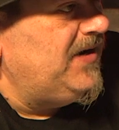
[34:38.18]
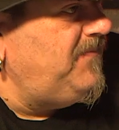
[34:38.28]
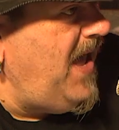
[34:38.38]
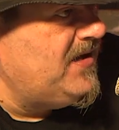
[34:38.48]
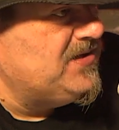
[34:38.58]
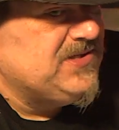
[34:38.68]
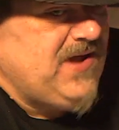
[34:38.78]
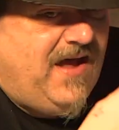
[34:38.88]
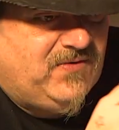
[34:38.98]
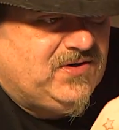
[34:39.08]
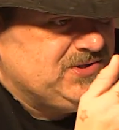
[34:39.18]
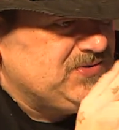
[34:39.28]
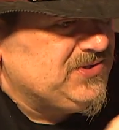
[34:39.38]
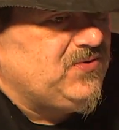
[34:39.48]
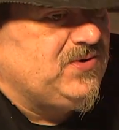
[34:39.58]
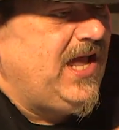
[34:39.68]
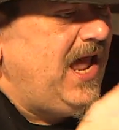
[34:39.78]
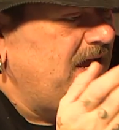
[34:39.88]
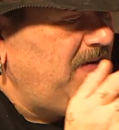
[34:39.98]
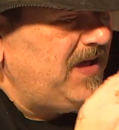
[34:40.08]
it back. After it's restored, they
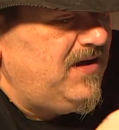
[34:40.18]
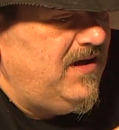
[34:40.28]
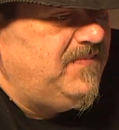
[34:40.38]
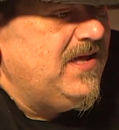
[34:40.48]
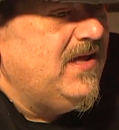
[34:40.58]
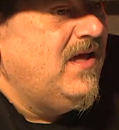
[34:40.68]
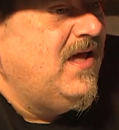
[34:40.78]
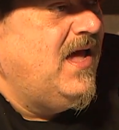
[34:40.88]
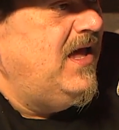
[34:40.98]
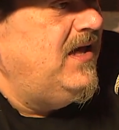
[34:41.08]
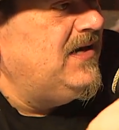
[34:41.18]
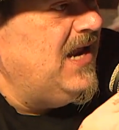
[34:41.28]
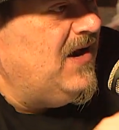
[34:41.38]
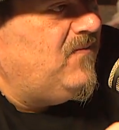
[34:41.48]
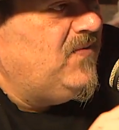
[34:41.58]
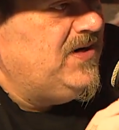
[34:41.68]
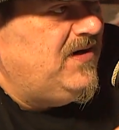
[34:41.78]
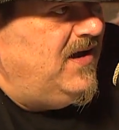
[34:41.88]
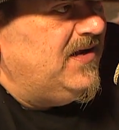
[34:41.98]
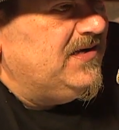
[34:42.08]
hang it back up, and every
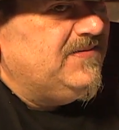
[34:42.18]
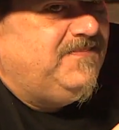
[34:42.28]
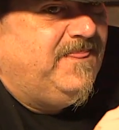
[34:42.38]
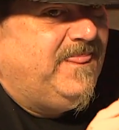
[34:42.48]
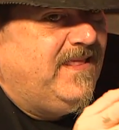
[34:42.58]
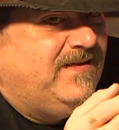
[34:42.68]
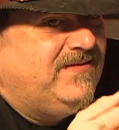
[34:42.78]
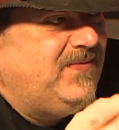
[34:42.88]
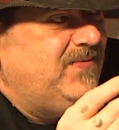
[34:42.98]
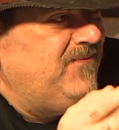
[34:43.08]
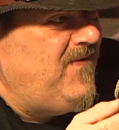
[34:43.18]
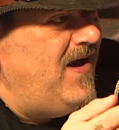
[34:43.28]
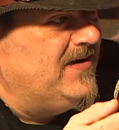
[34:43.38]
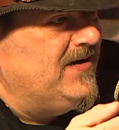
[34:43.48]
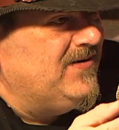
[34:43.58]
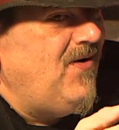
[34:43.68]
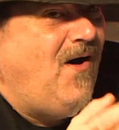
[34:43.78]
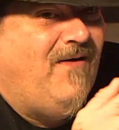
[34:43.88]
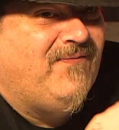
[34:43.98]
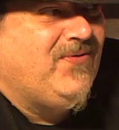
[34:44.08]
night they would find it off the